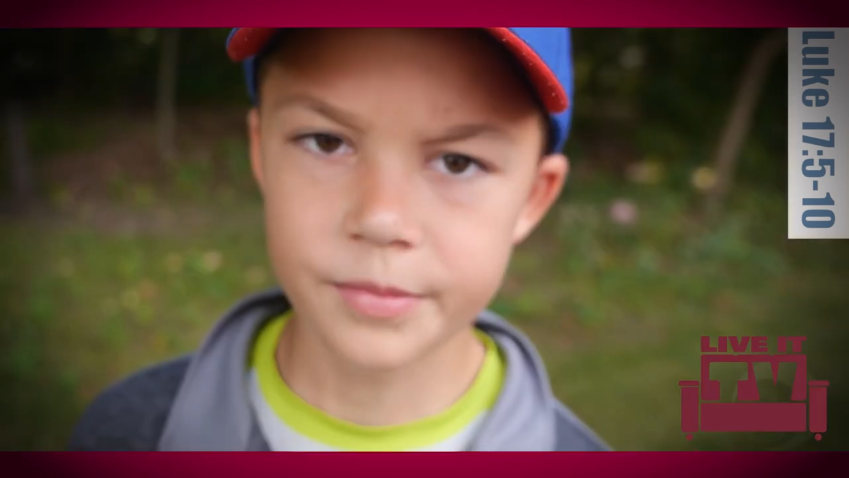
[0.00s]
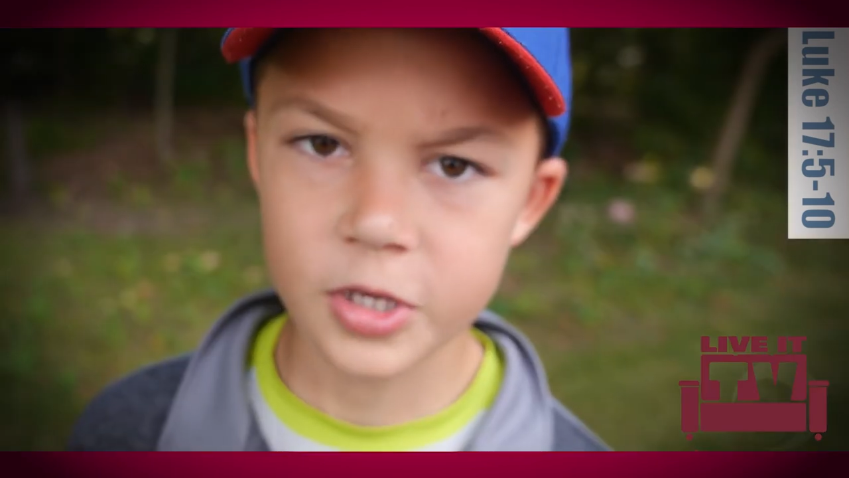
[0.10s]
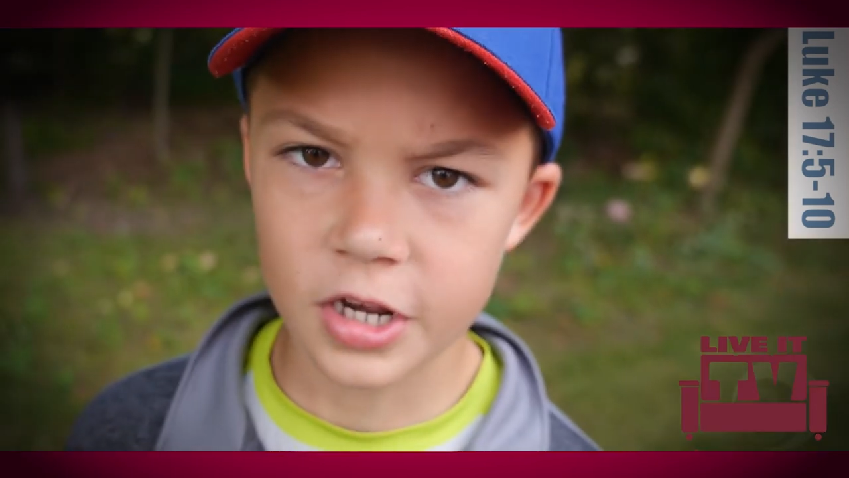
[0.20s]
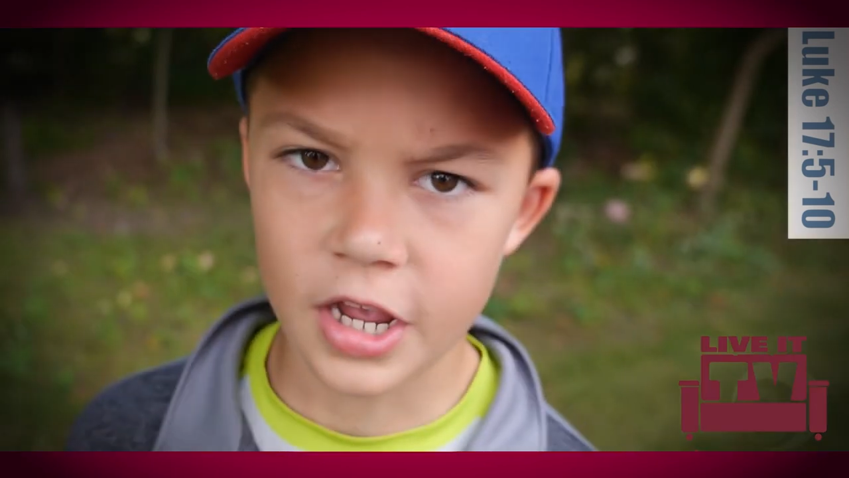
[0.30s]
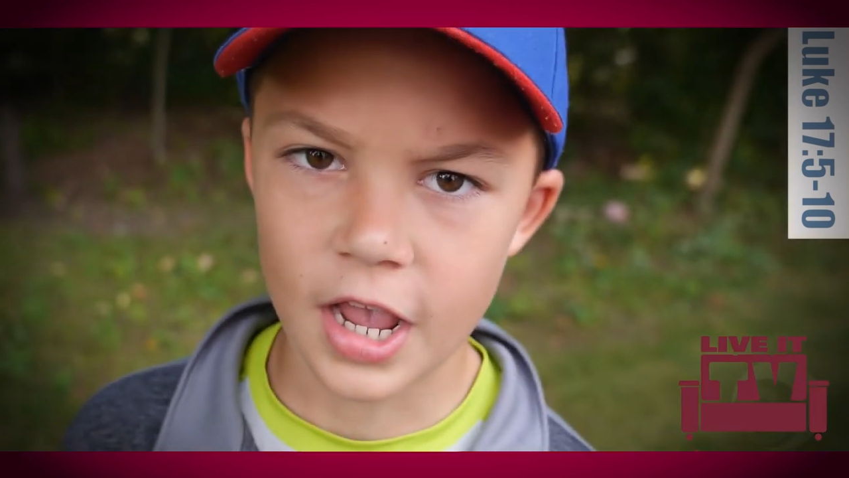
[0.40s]
I'm
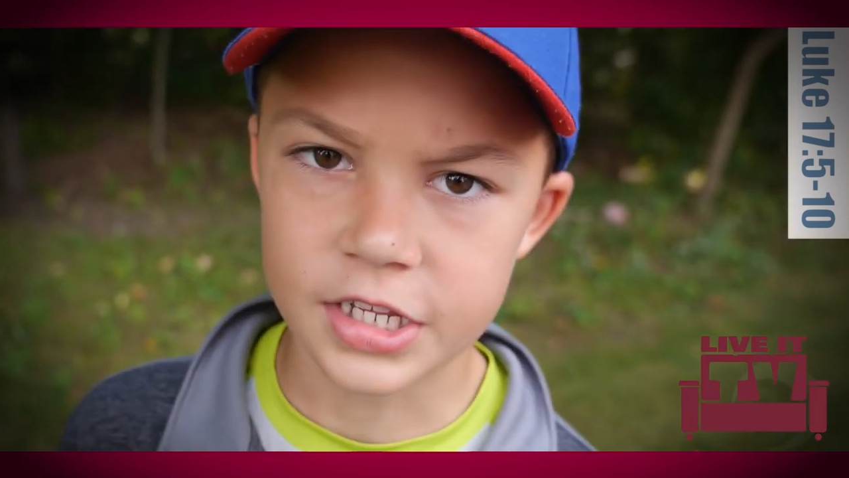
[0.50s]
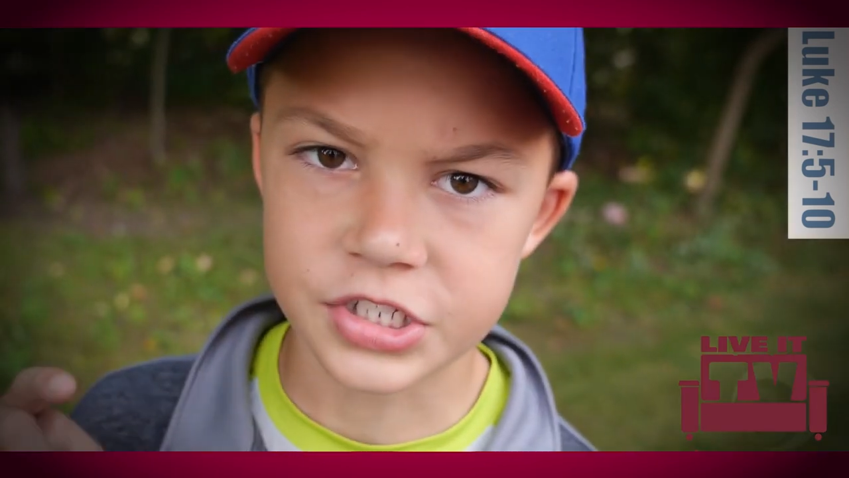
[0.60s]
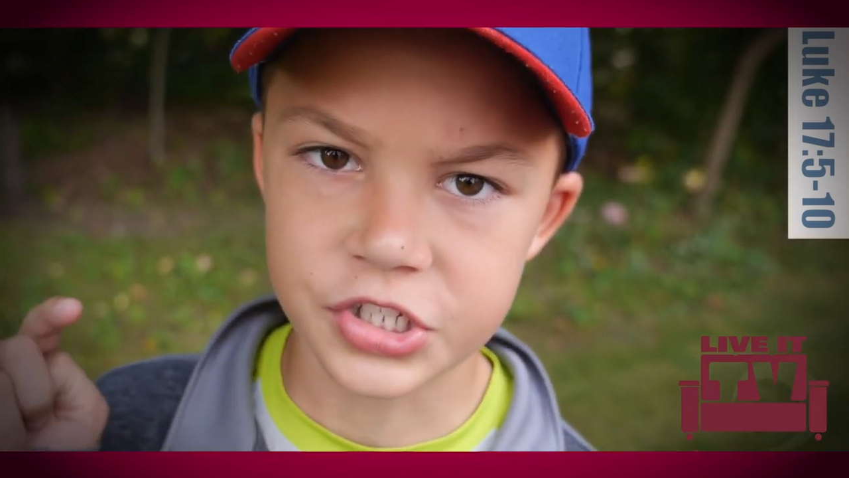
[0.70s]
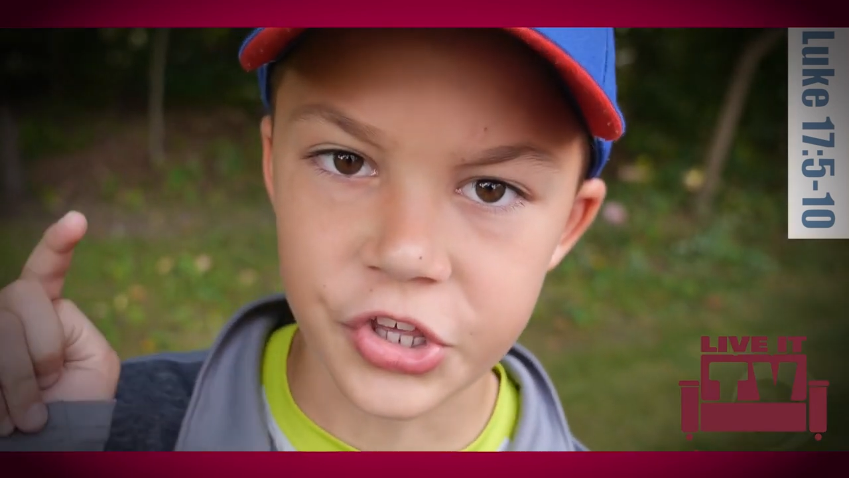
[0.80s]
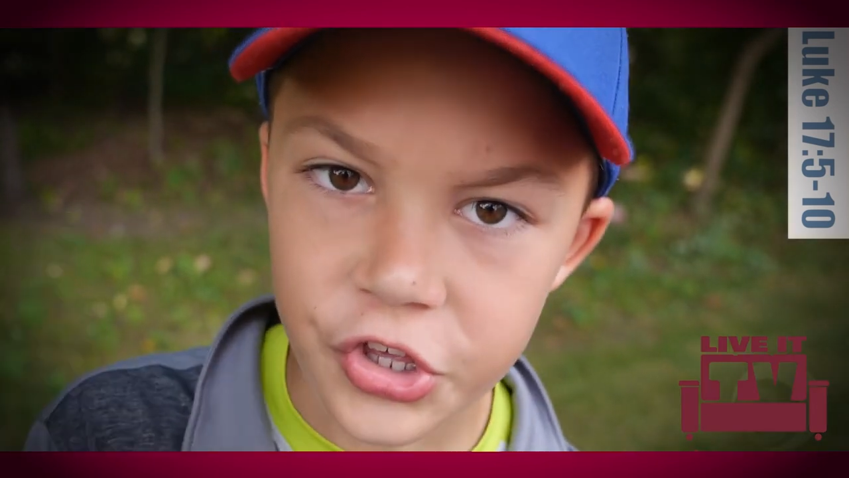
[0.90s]
gonna
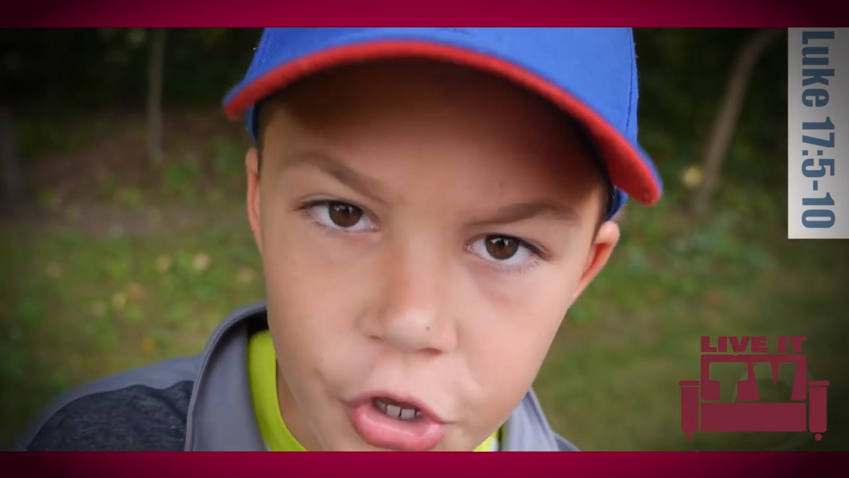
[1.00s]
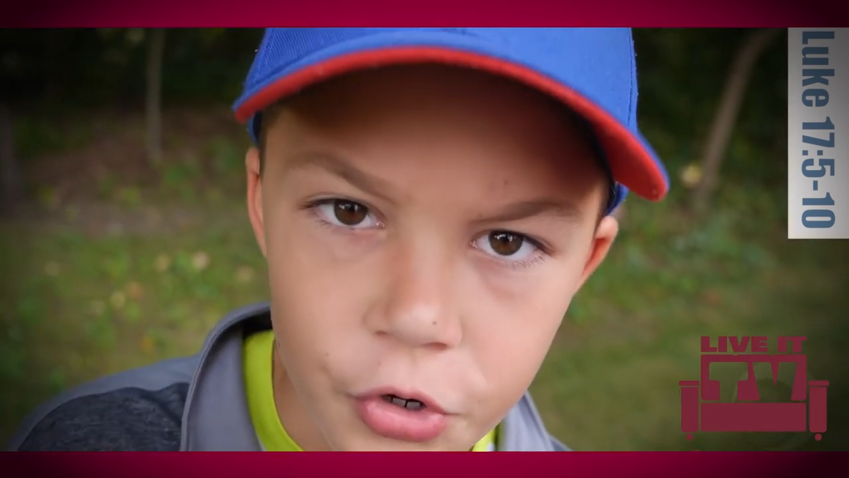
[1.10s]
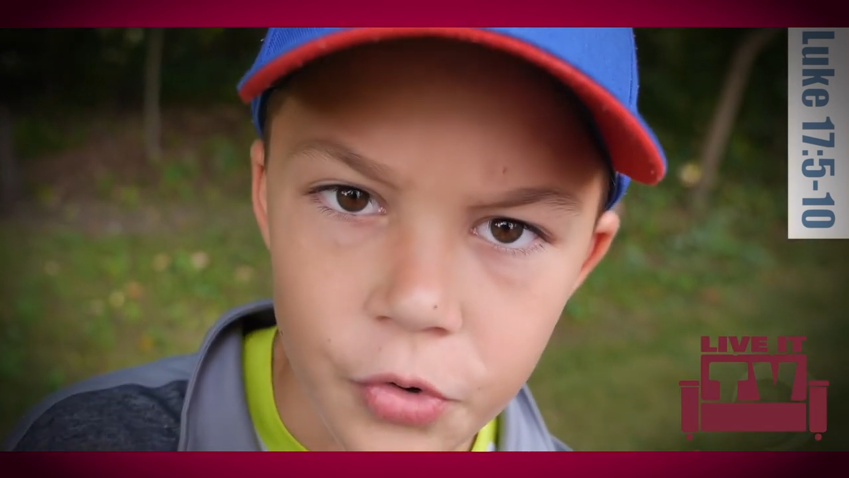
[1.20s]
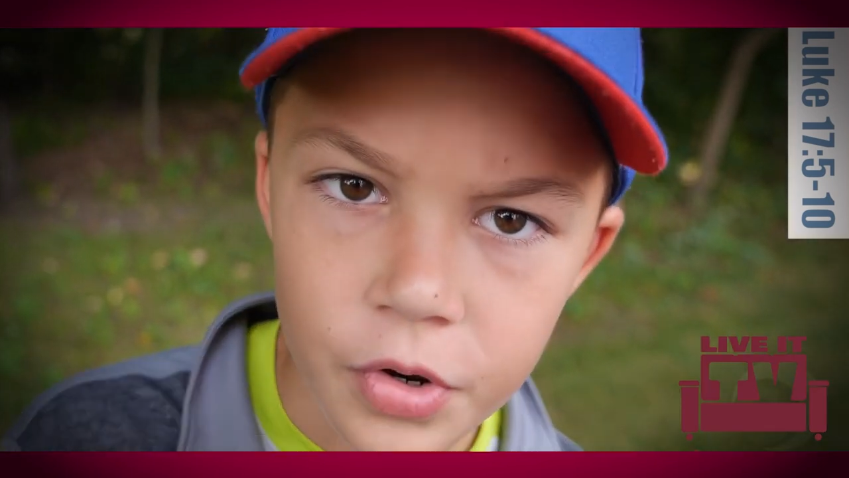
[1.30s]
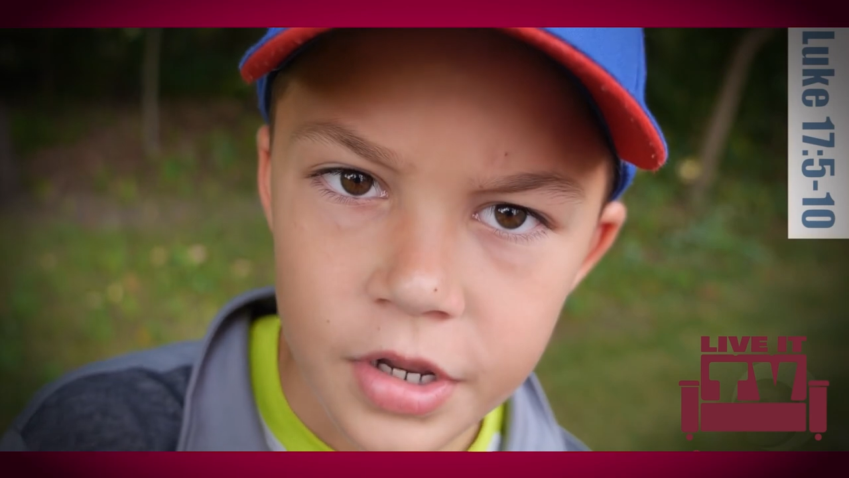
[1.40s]
ask
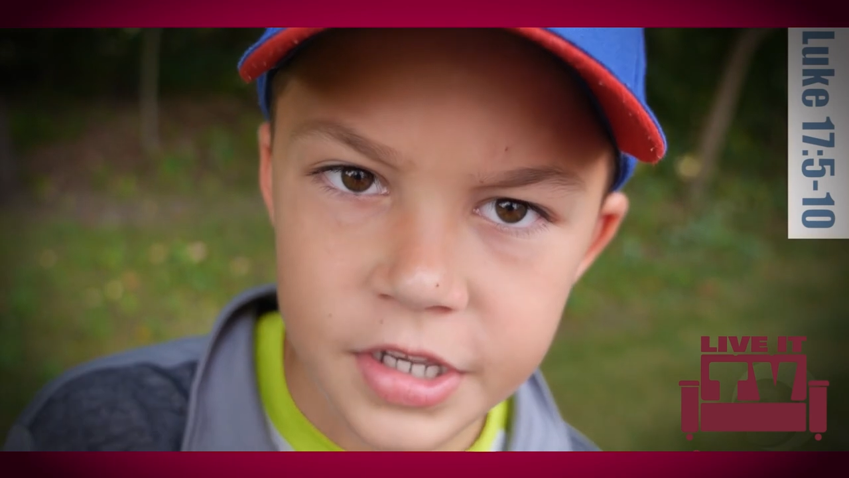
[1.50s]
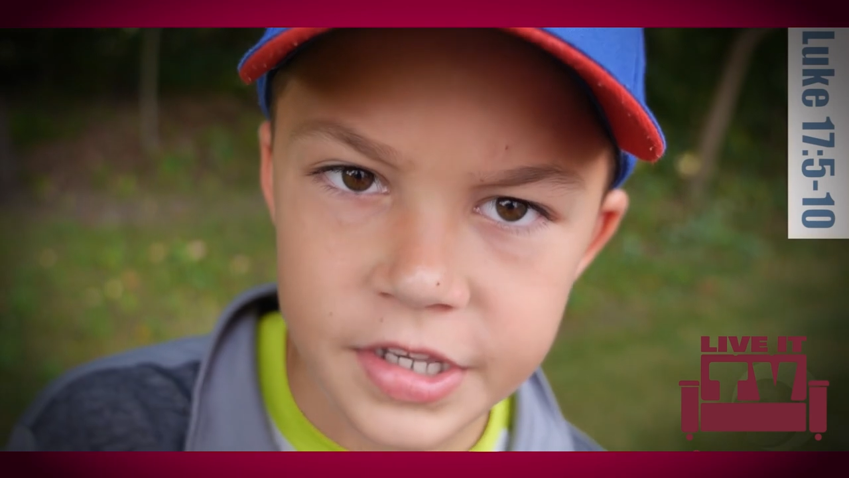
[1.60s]
you